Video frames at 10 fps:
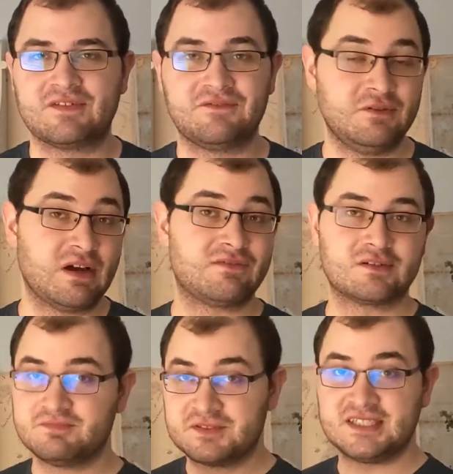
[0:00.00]
If you've
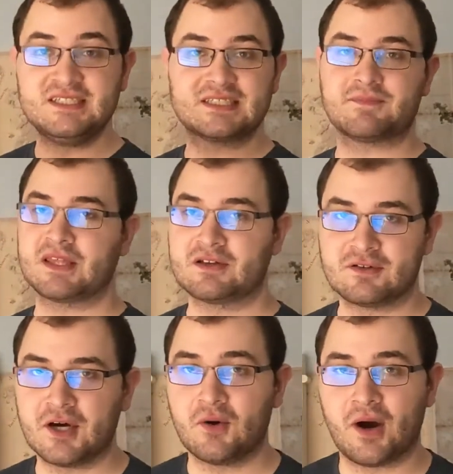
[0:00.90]
ever seen something
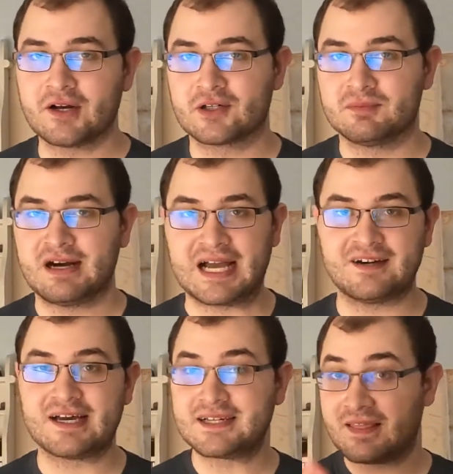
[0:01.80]
glow under a black
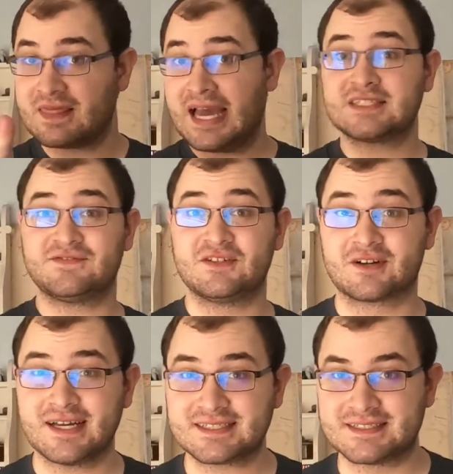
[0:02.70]
light, that's
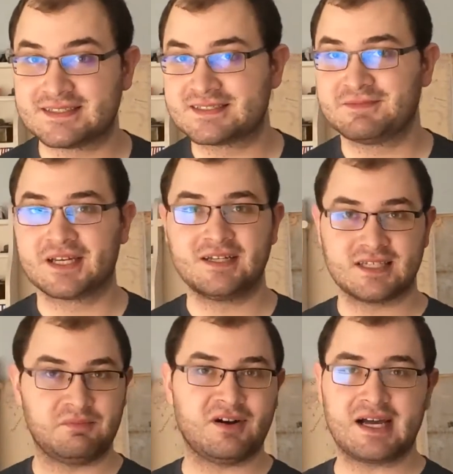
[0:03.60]
fluorescence, because
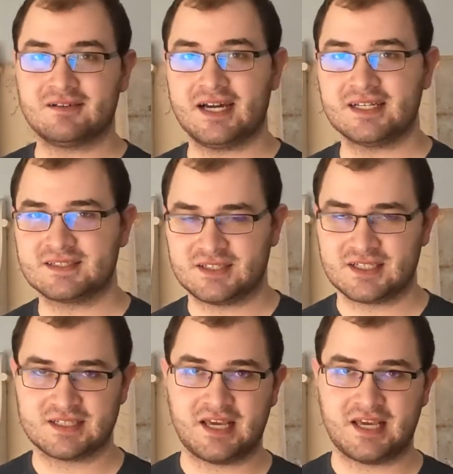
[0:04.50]
a black light is just